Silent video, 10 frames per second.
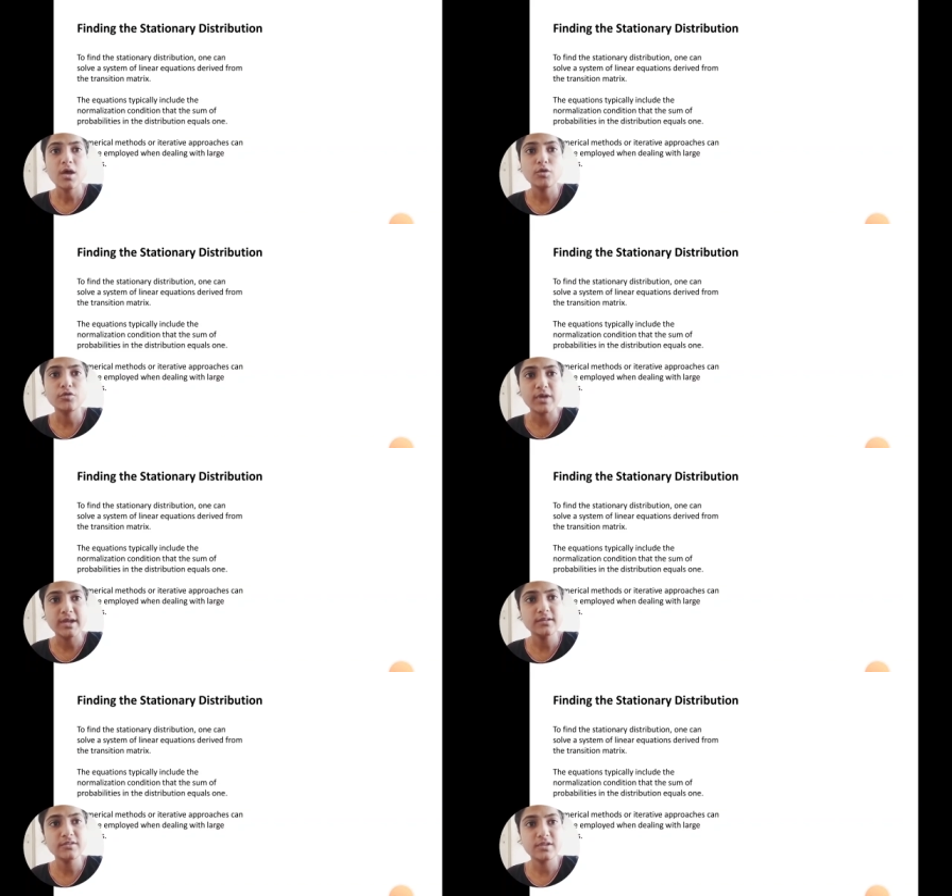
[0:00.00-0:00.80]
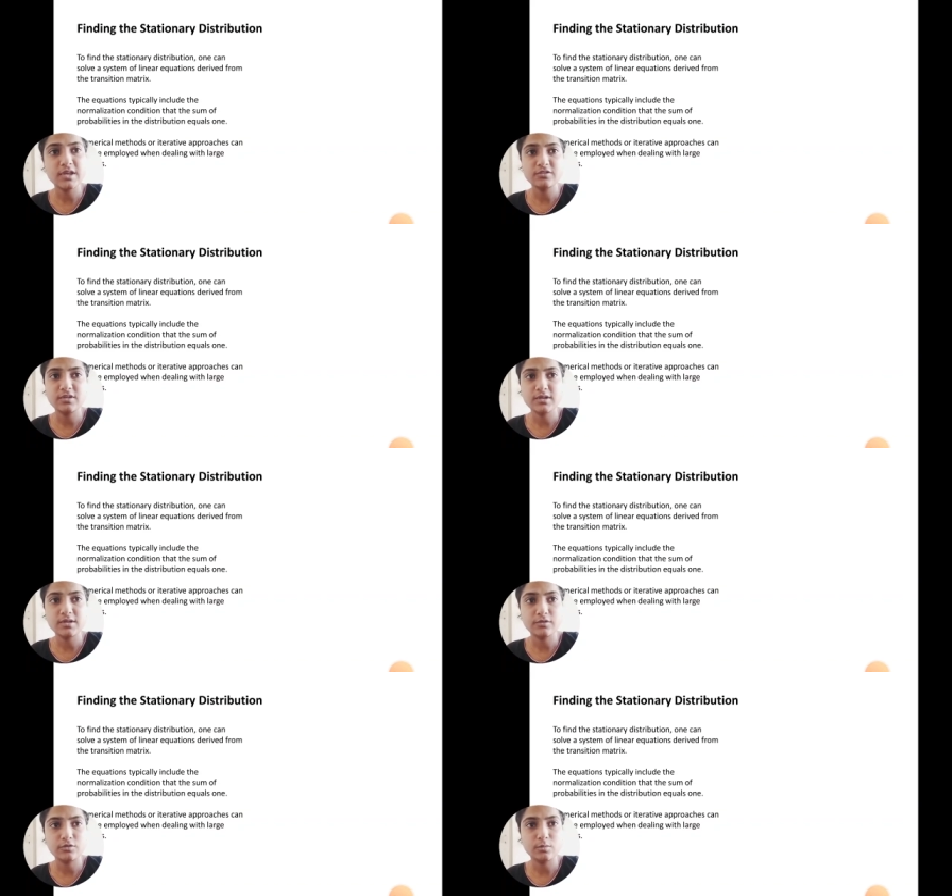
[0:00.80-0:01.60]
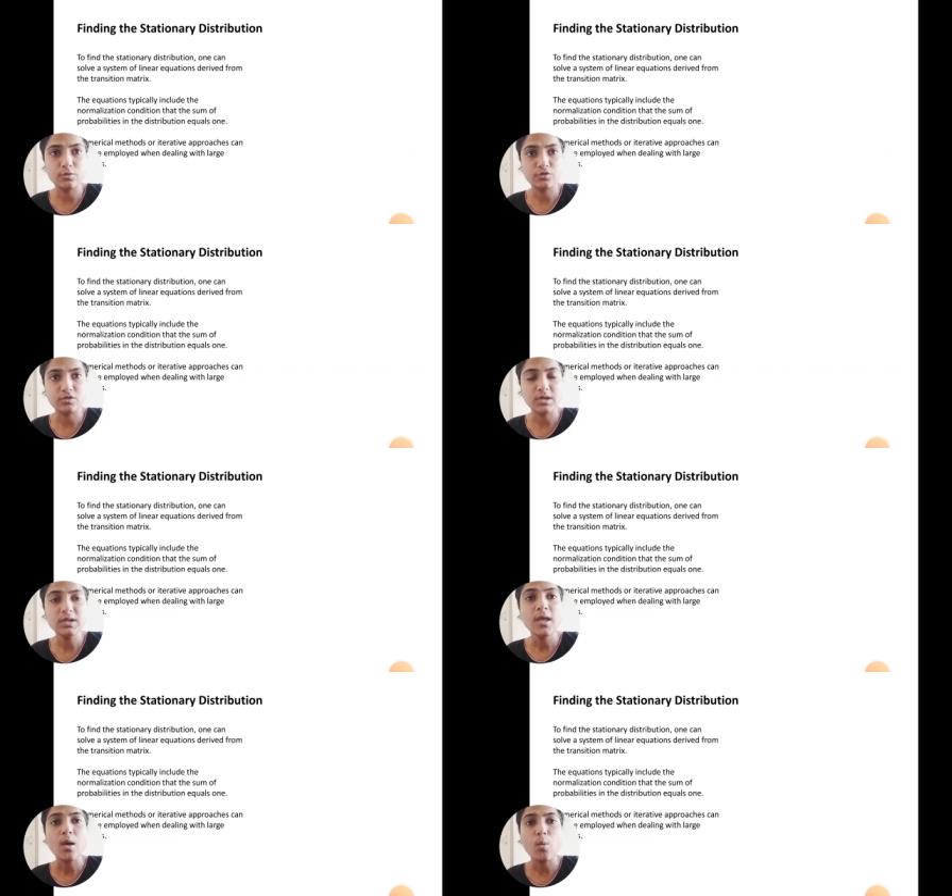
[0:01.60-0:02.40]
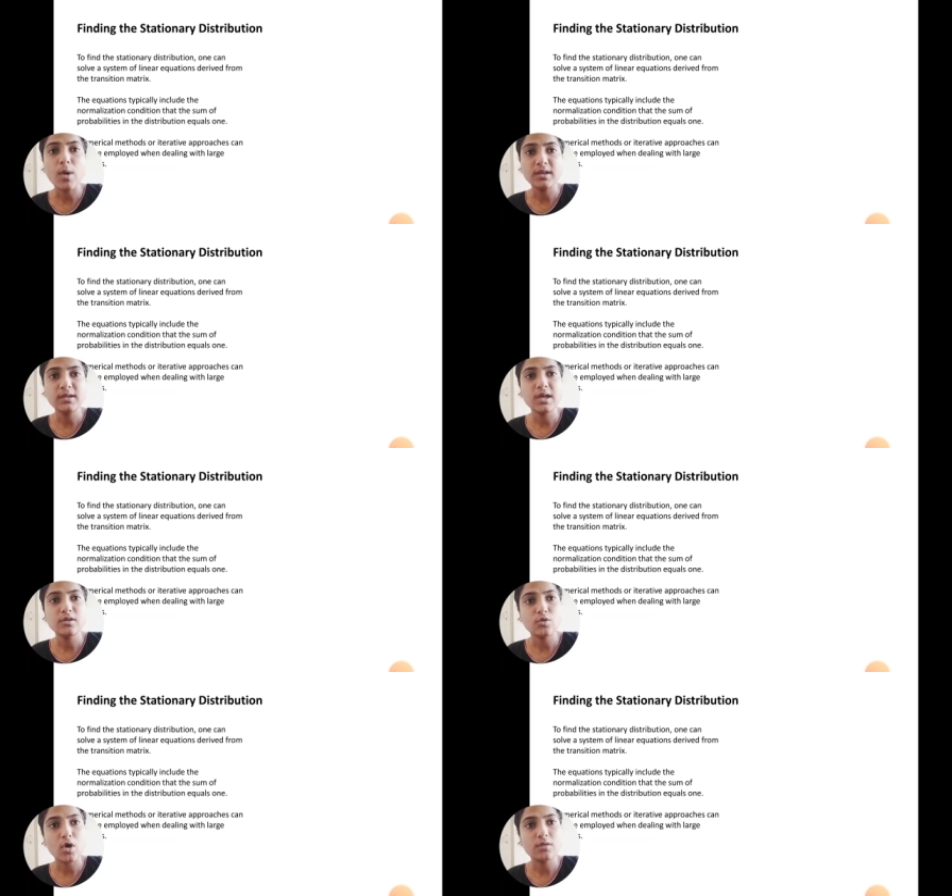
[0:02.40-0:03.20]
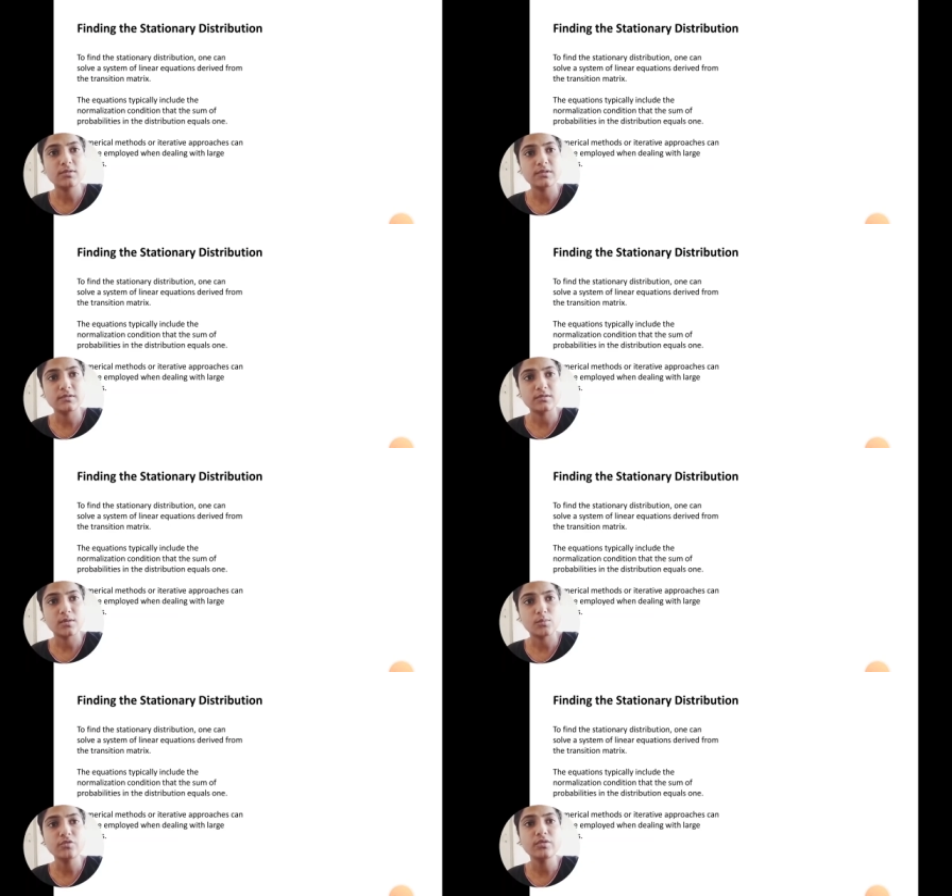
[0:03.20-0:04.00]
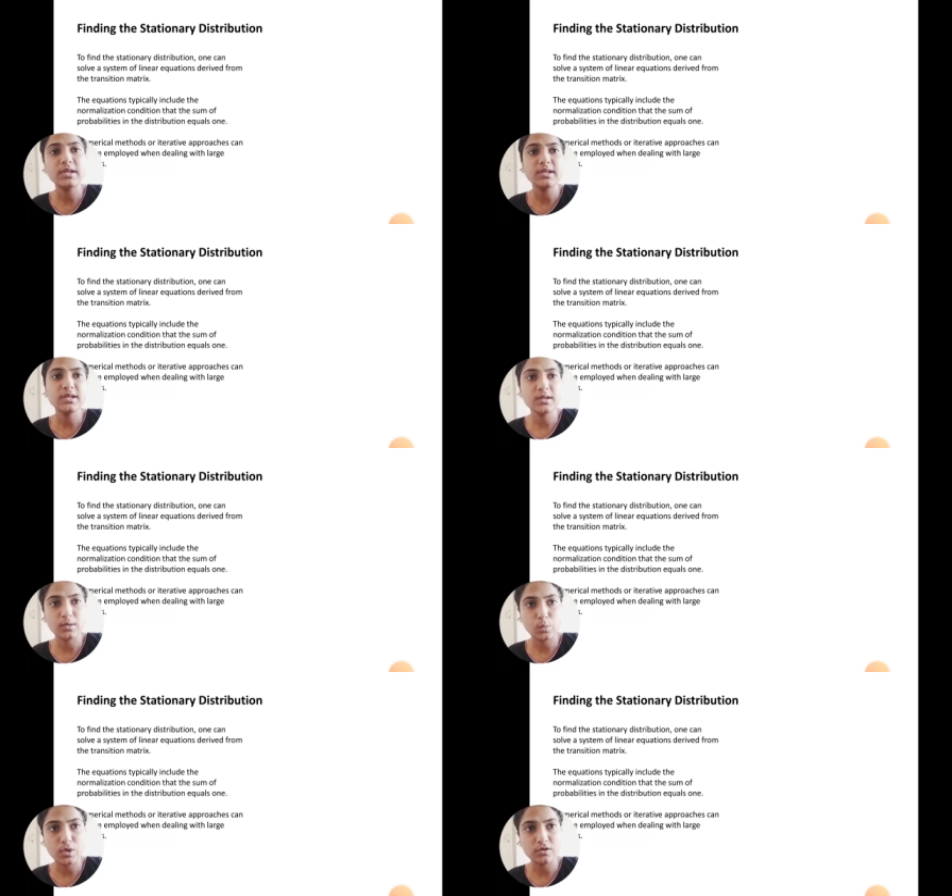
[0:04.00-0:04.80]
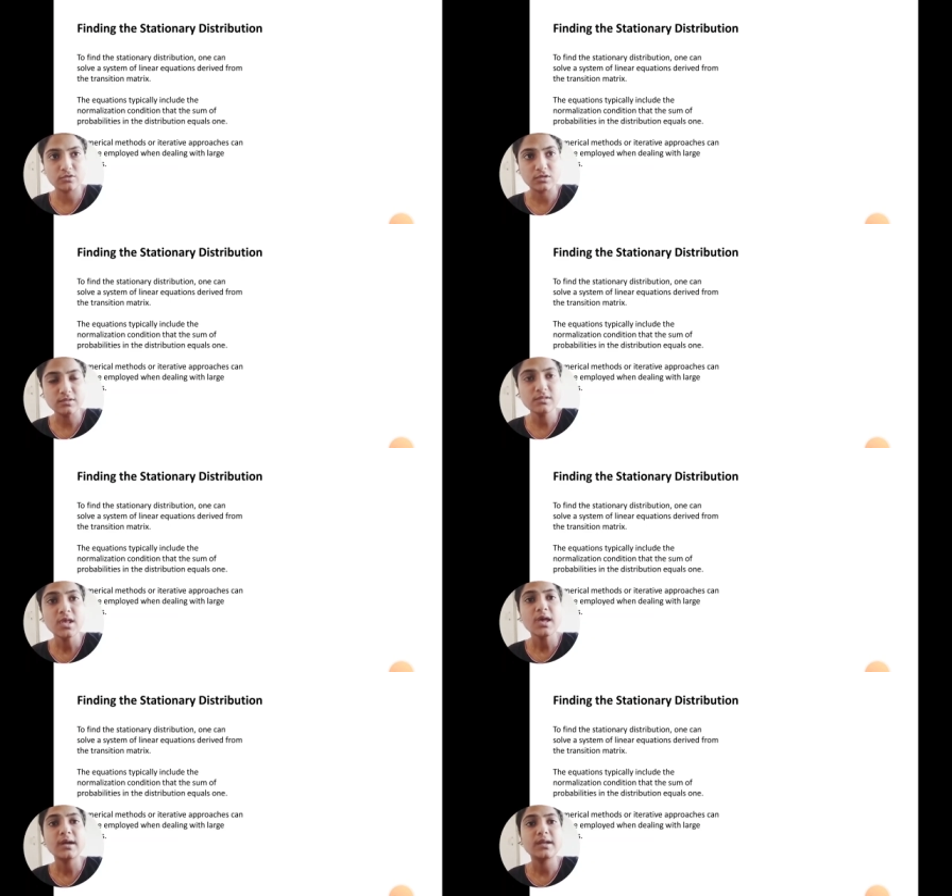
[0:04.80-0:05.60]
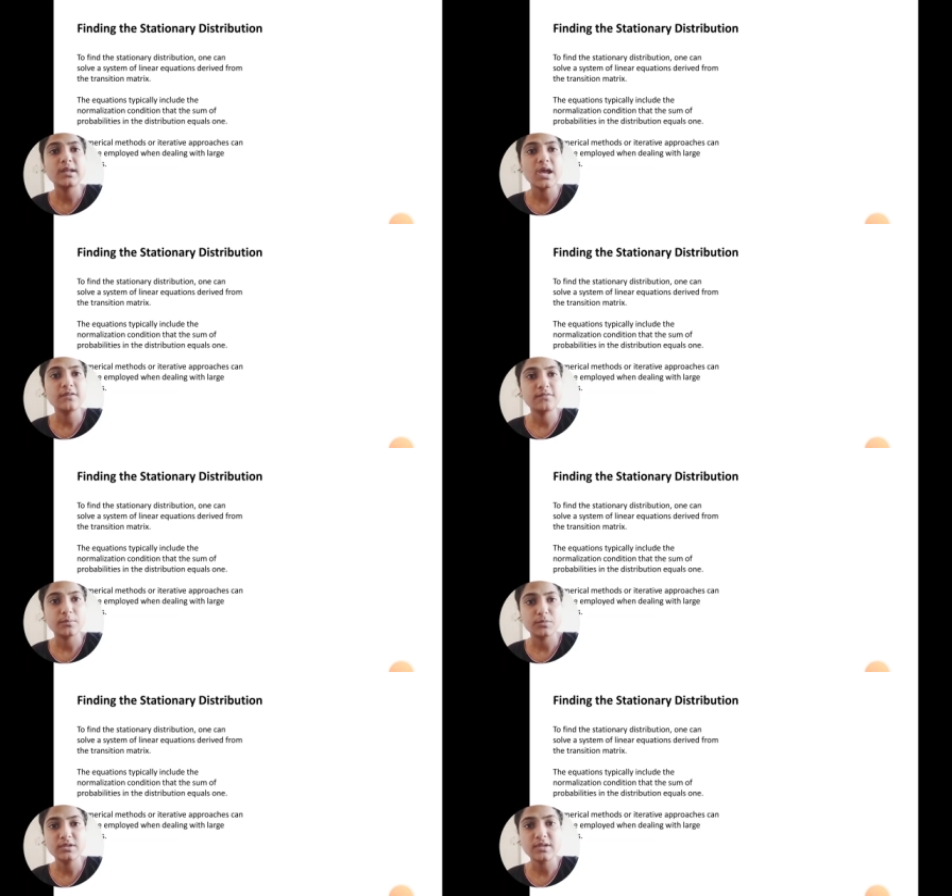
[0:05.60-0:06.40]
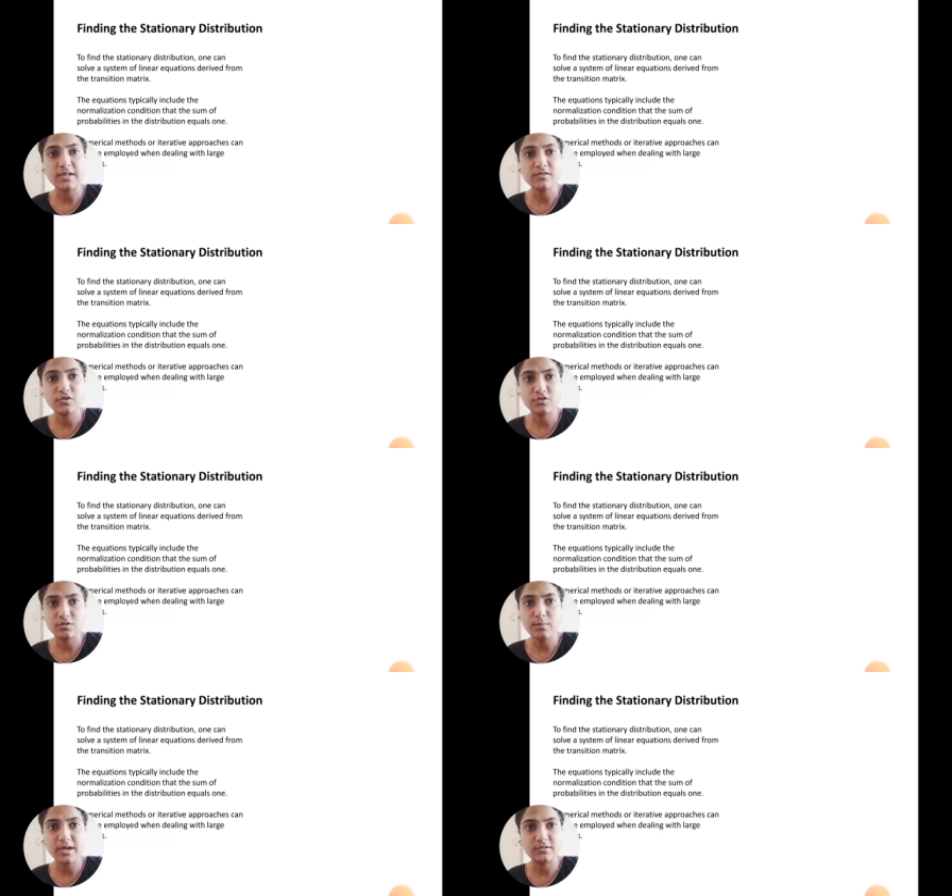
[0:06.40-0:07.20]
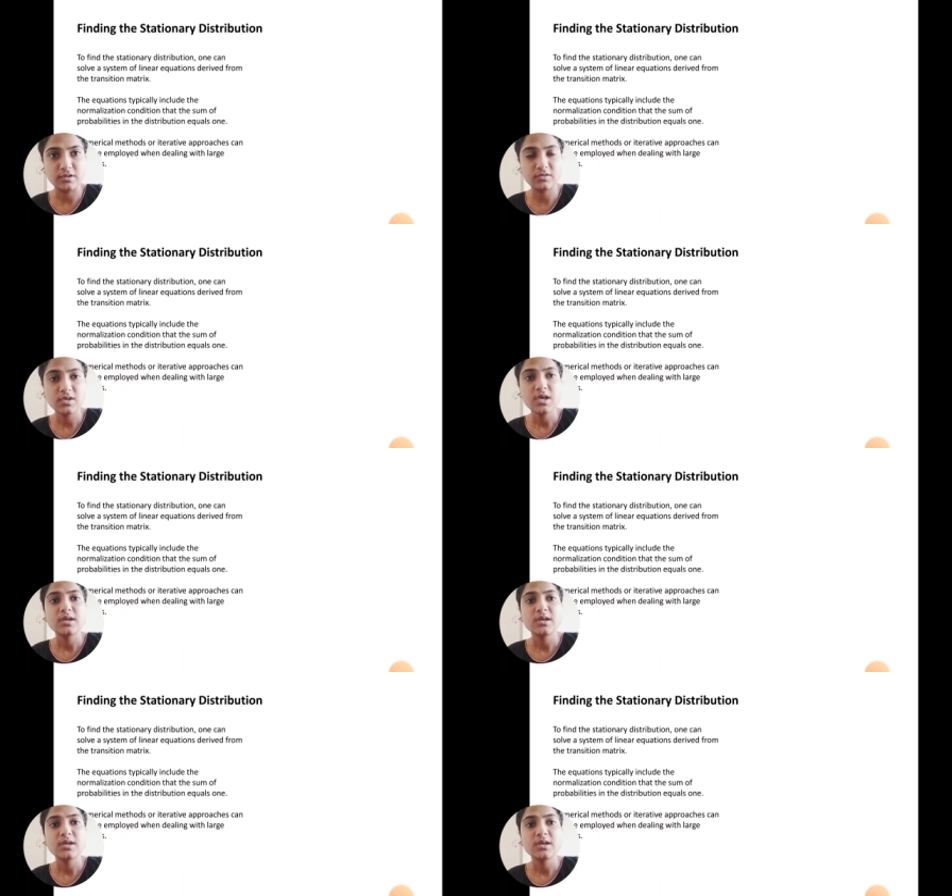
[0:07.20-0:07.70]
To find the stationary distribution, one can solve a system of linear equations derived from the transition matrix.